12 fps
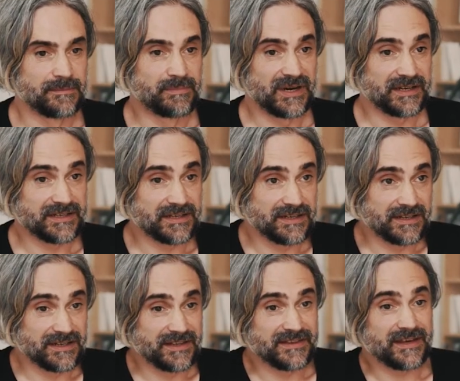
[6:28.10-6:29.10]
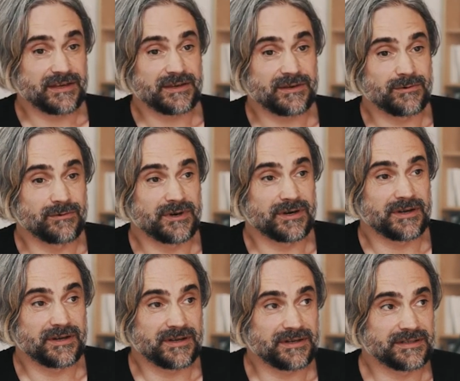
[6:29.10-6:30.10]
but they
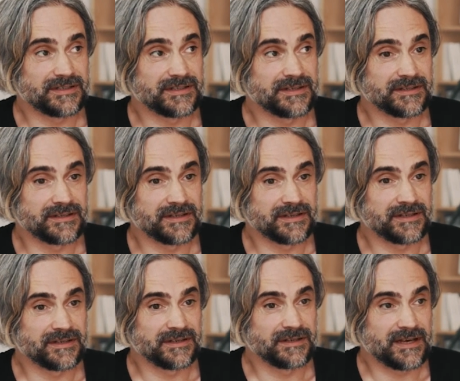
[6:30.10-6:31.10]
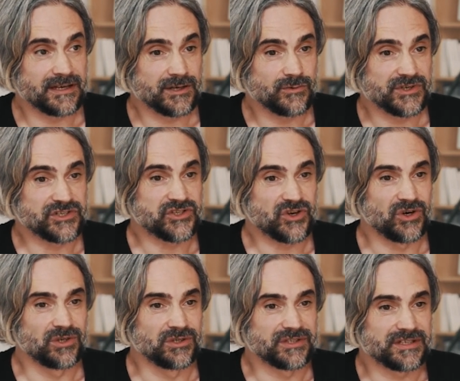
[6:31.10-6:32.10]
were in a language
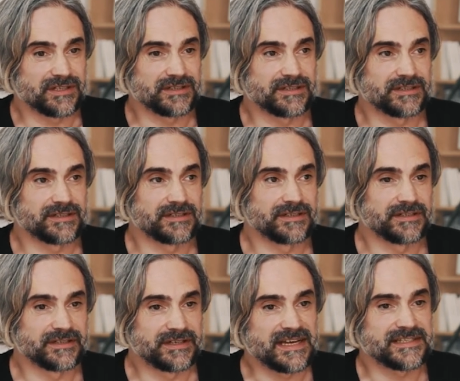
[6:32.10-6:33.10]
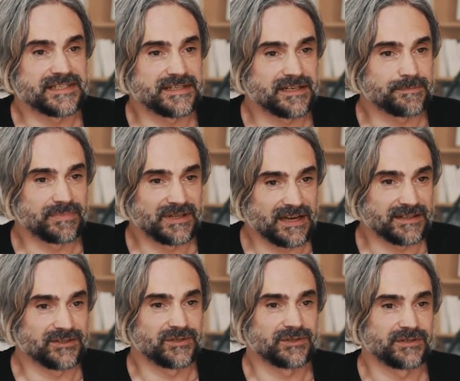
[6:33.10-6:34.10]
called Danziger Platt.